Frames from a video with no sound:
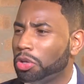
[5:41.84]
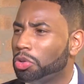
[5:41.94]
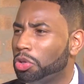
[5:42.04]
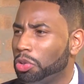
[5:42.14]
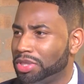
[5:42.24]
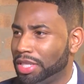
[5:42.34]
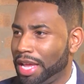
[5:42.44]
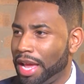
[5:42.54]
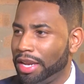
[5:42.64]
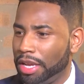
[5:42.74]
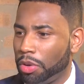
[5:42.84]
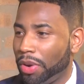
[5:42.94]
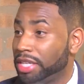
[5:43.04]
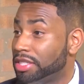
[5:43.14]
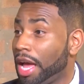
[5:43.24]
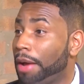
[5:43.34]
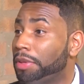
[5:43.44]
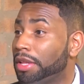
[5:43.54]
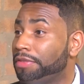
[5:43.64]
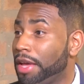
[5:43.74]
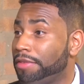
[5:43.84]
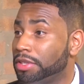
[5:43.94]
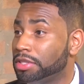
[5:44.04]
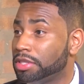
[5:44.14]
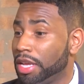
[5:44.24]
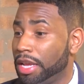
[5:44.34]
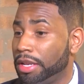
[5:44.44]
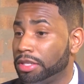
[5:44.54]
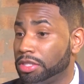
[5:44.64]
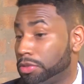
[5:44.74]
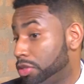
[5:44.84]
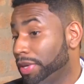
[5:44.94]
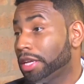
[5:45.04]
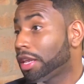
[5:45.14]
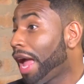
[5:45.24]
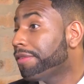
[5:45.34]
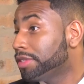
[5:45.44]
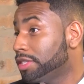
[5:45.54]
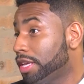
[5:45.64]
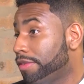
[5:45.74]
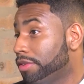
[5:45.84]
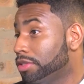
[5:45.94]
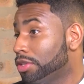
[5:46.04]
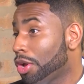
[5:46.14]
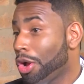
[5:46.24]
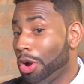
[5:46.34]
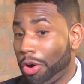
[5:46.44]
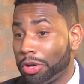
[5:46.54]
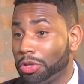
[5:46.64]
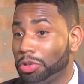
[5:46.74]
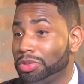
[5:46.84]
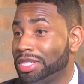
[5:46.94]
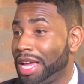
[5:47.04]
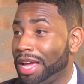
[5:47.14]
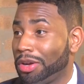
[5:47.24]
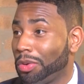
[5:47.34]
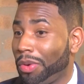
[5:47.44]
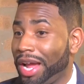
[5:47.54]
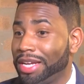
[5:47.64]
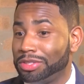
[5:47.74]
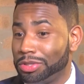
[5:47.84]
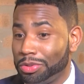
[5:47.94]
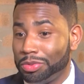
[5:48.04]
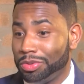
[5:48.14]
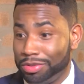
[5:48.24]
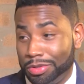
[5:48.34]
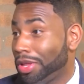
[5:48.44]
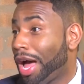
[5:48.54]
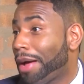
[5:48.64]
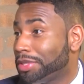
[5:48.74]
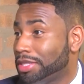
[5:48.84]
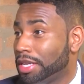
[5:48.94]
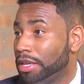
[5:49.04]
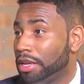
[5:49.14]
you using that in a way to uplift others and speak life into others? Or are you using that in a way to do the opposite?